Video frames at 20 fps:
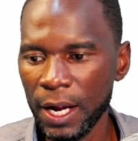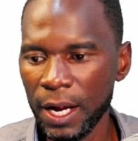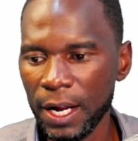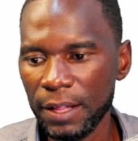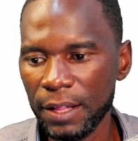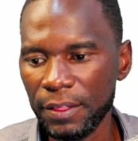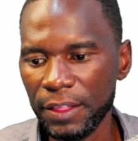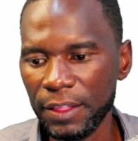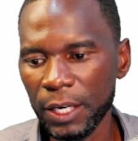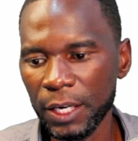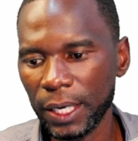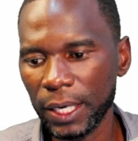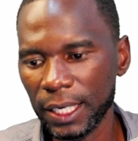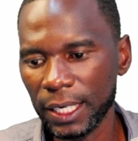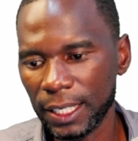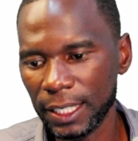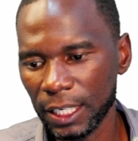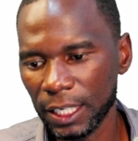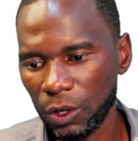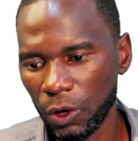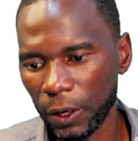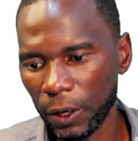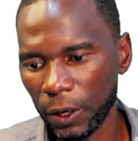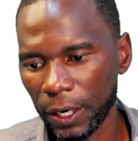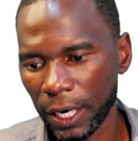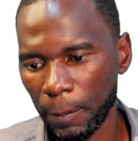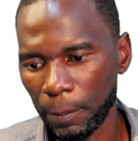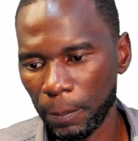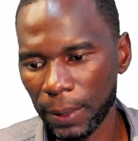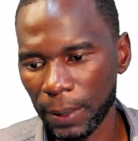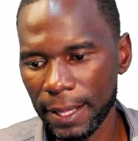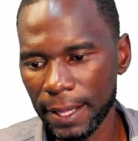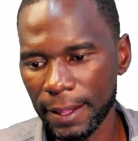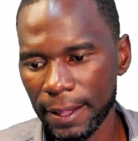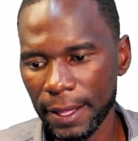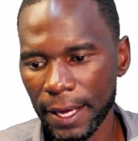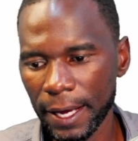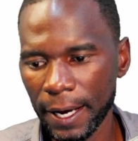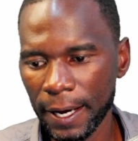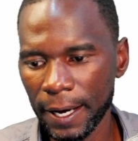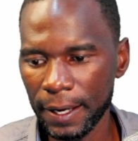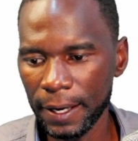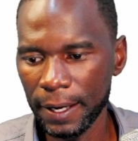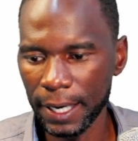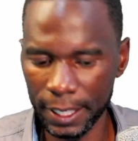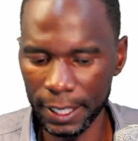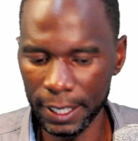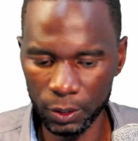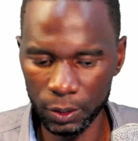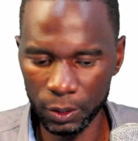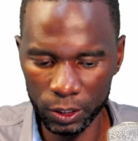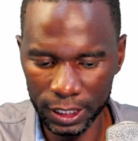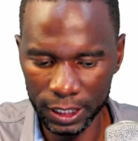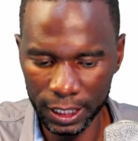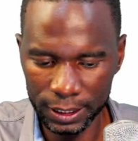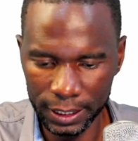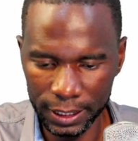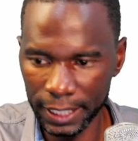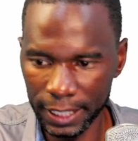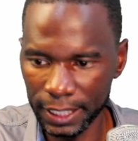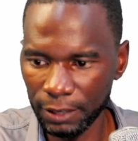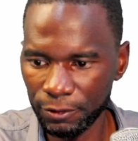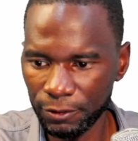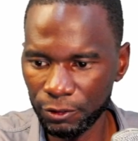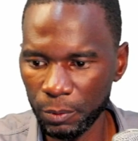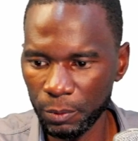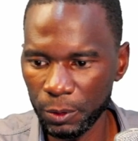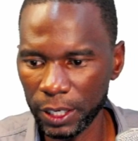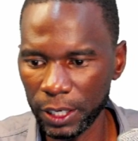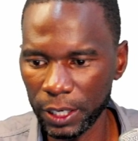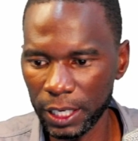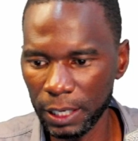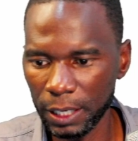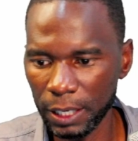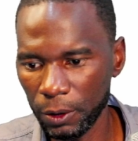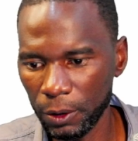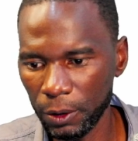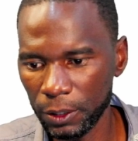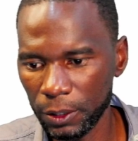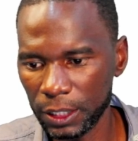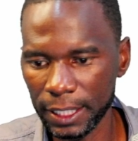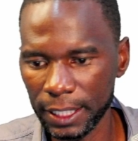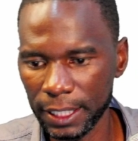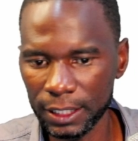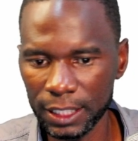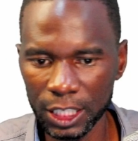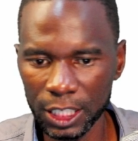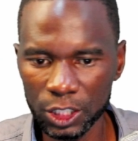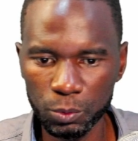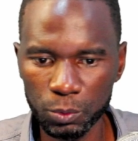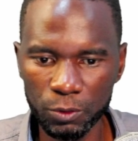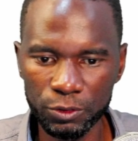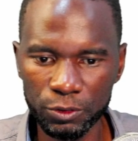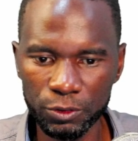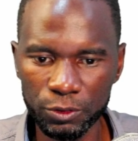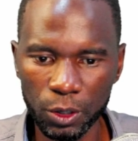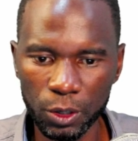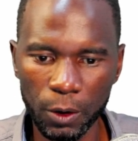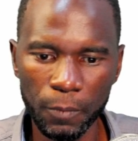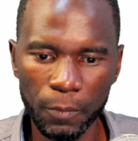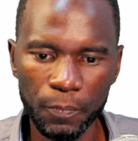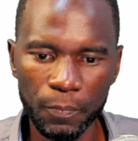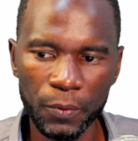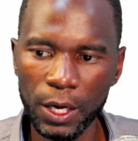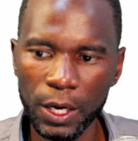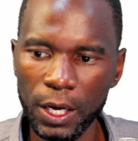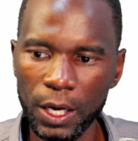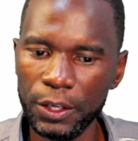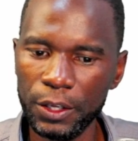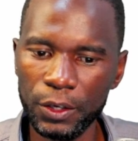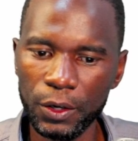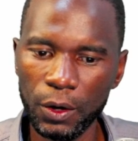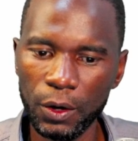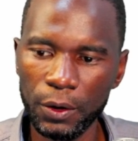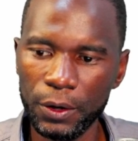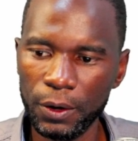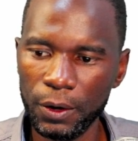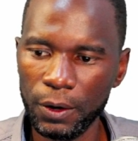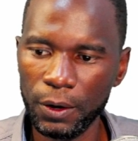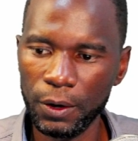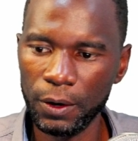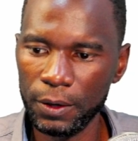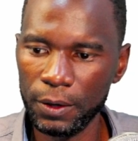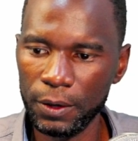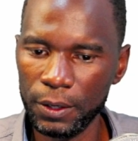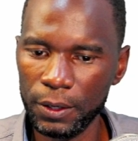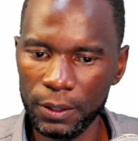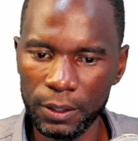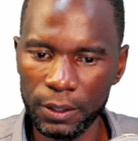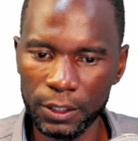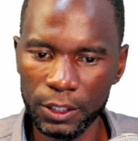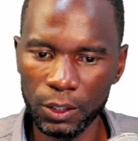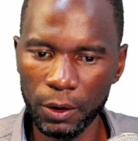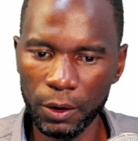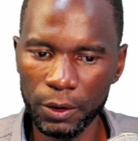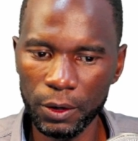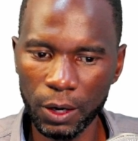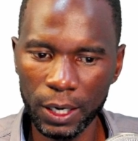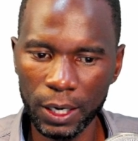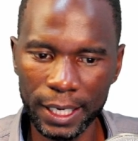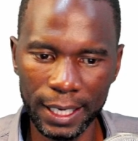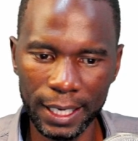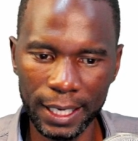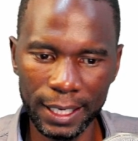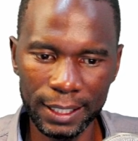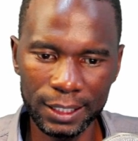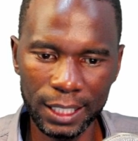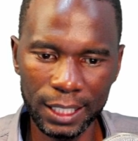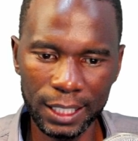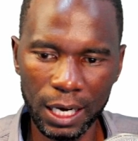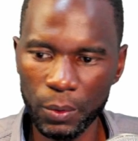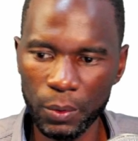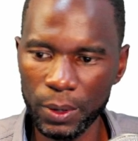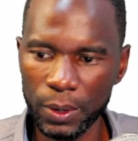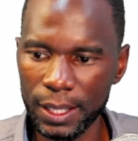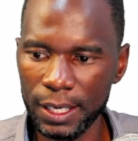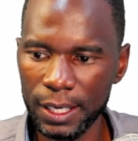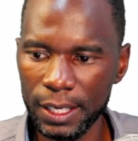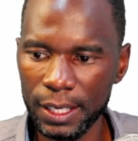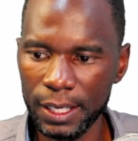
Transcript: Then you can click on apply there and eh, or just enter from your keyboard and just move your your your your your cursor within here.